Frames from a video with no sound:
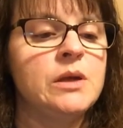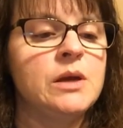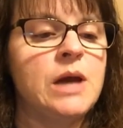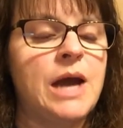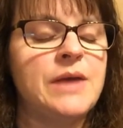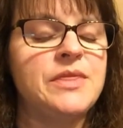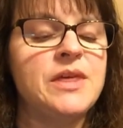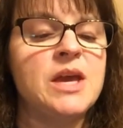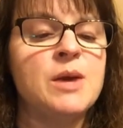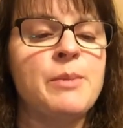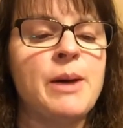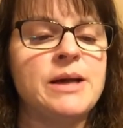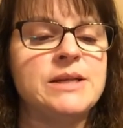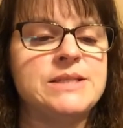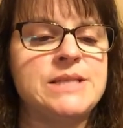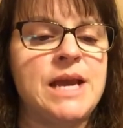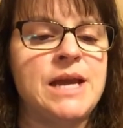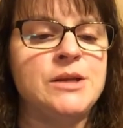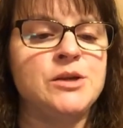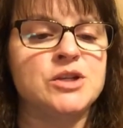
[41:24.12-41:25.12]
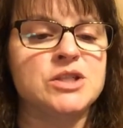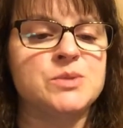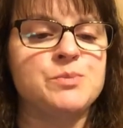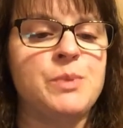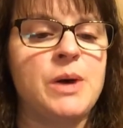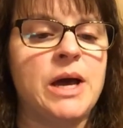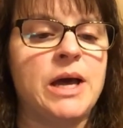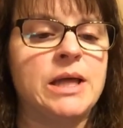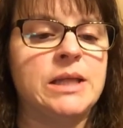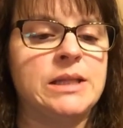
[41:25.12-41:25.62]
I think about Daniel's
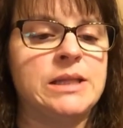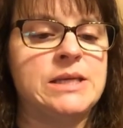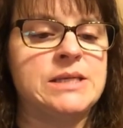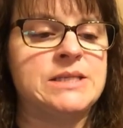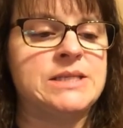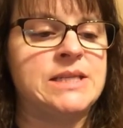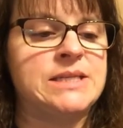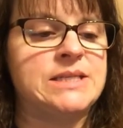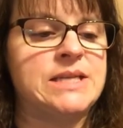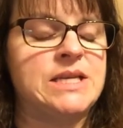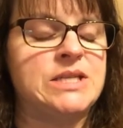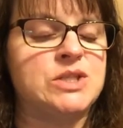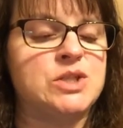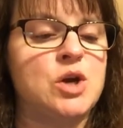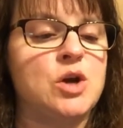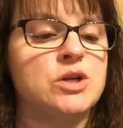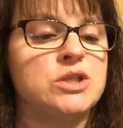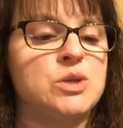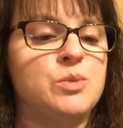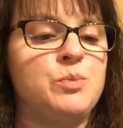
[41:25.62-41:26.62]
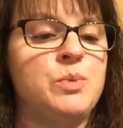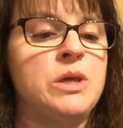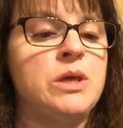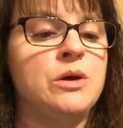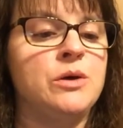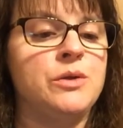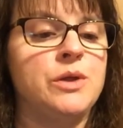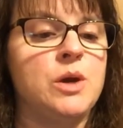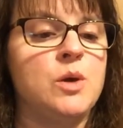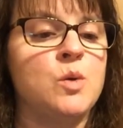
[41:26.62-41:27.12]
bucket list as I start to
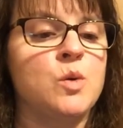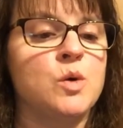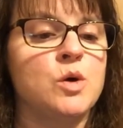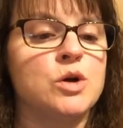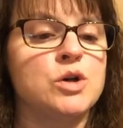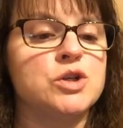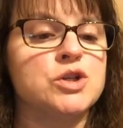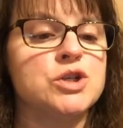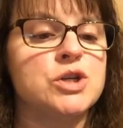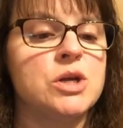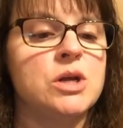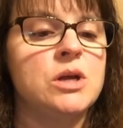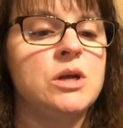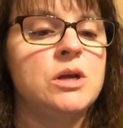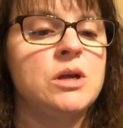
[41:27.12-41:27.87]
peel the orange.